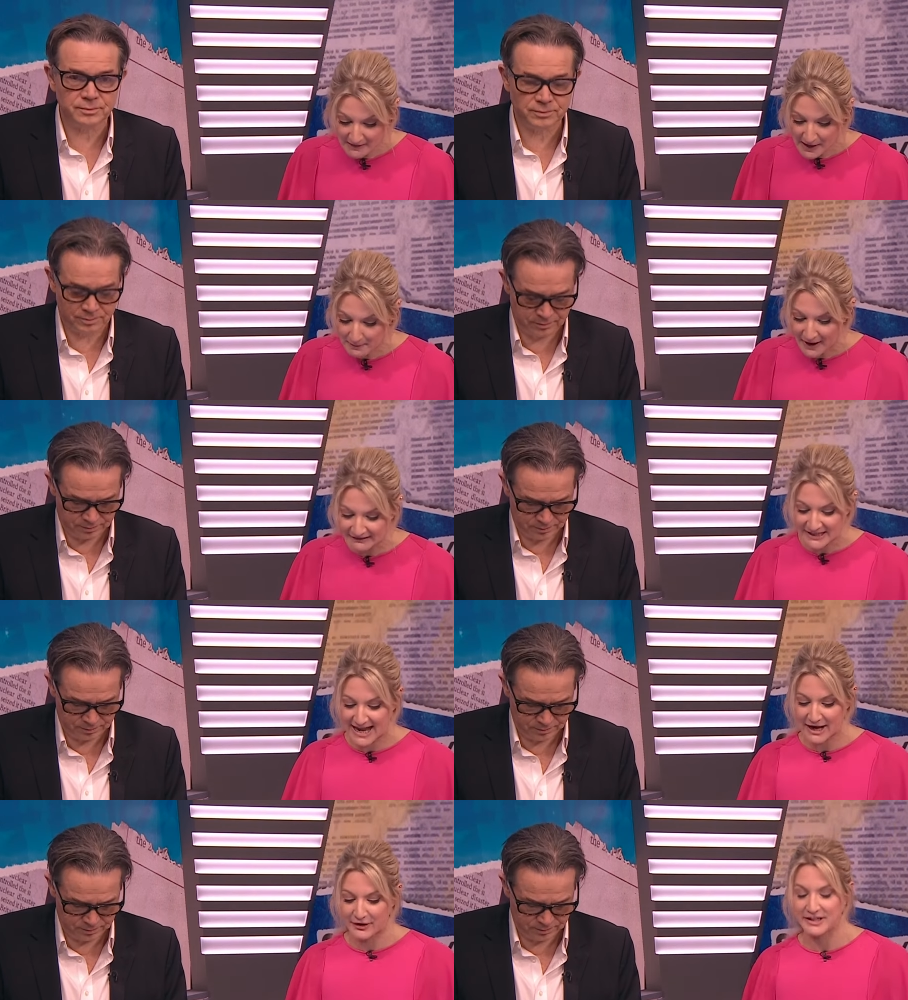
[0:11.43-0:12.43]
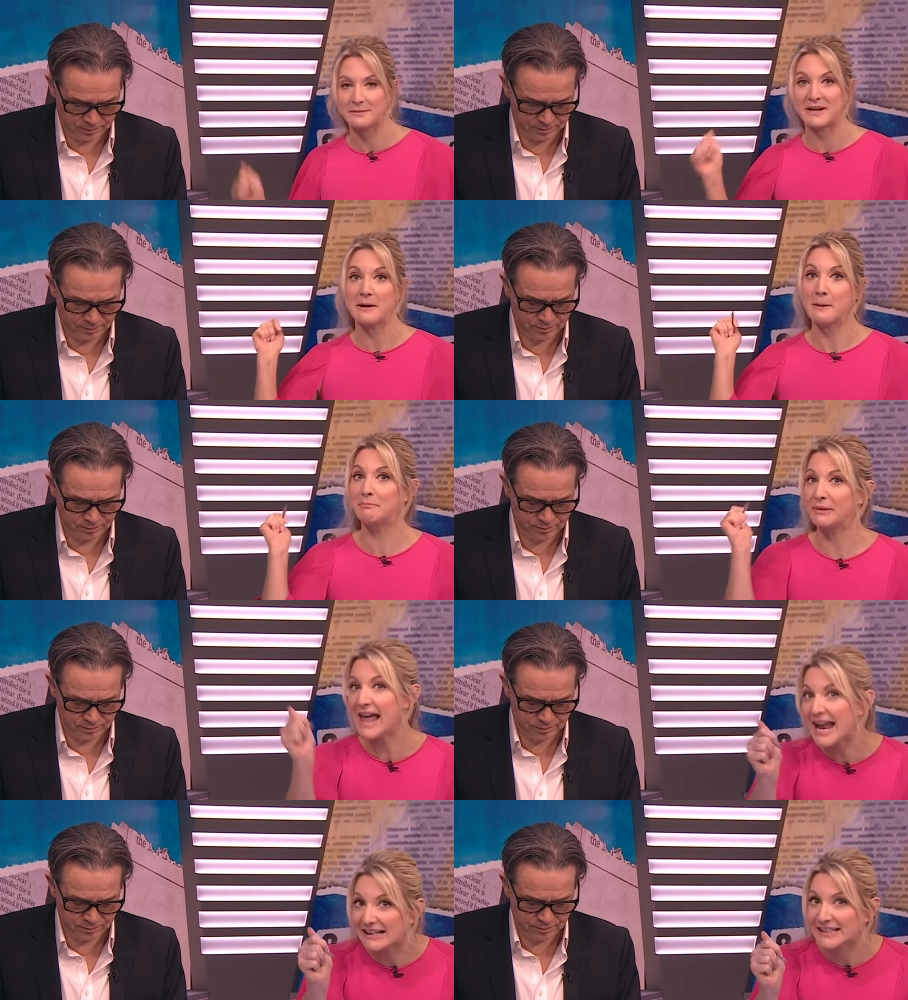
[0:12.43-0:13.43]
Speaker 1: apparently they're going to be
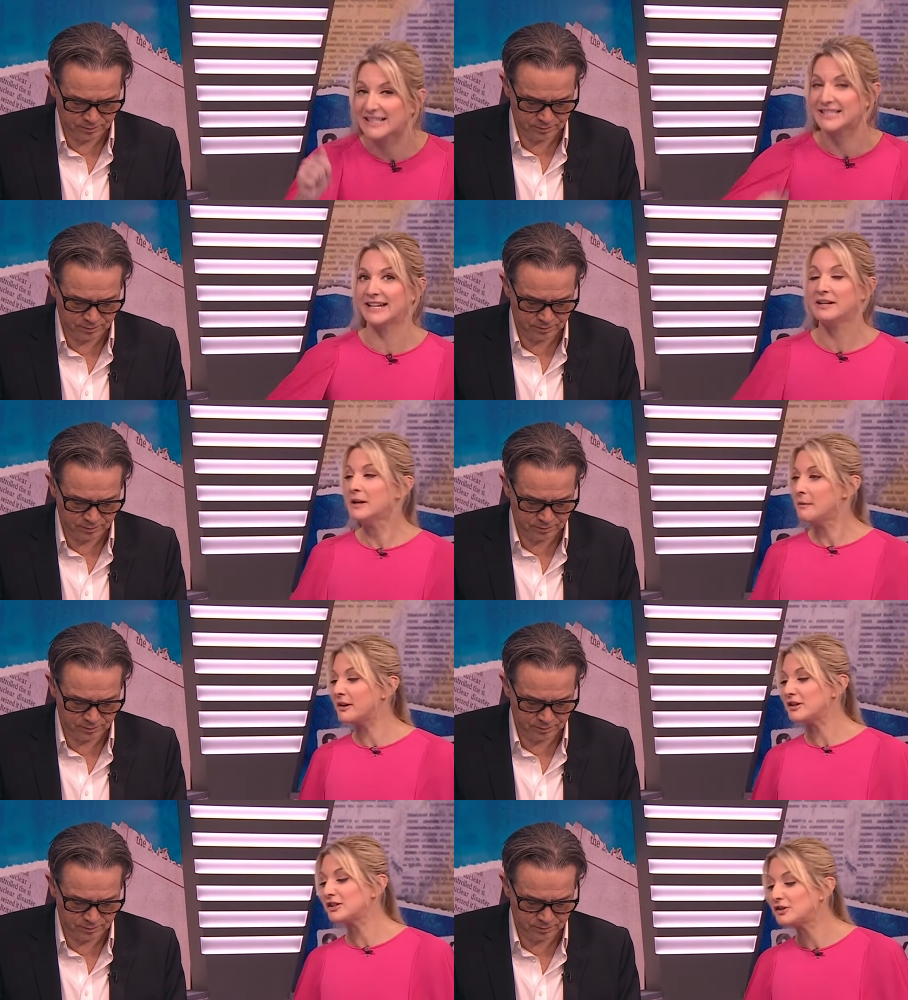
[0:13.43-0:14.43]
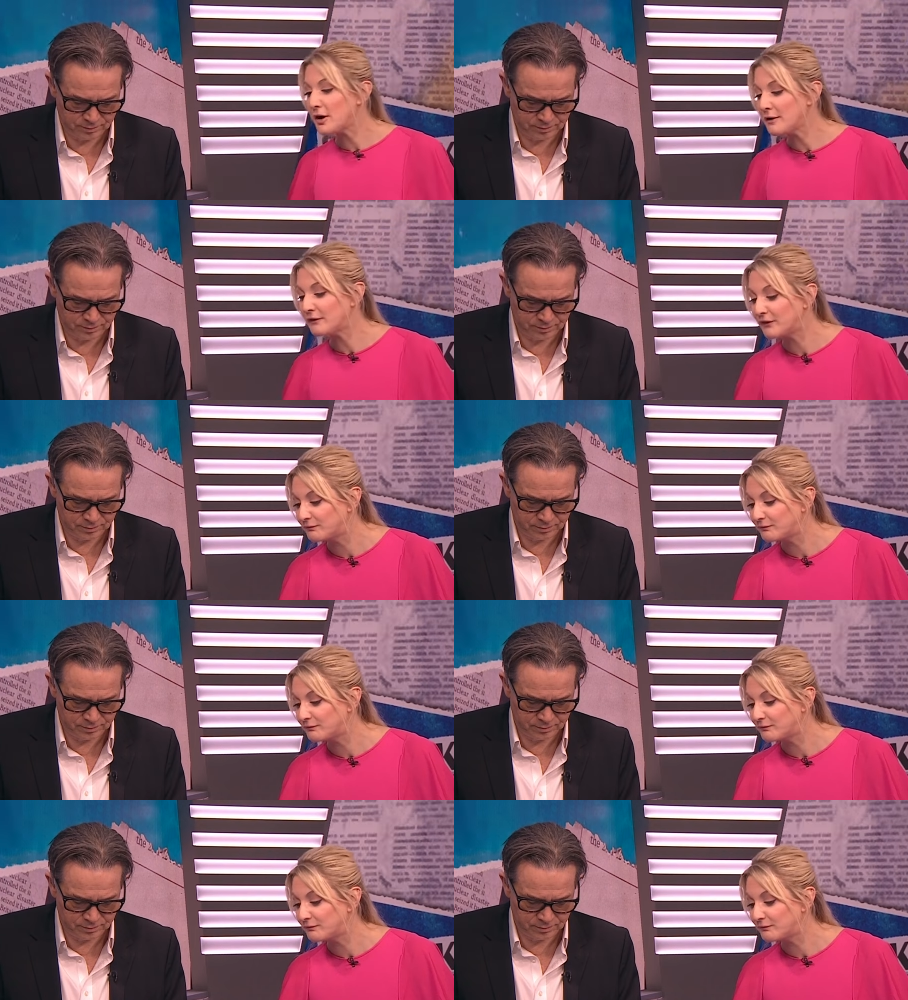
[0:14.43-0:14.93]
blacklisted because Stone...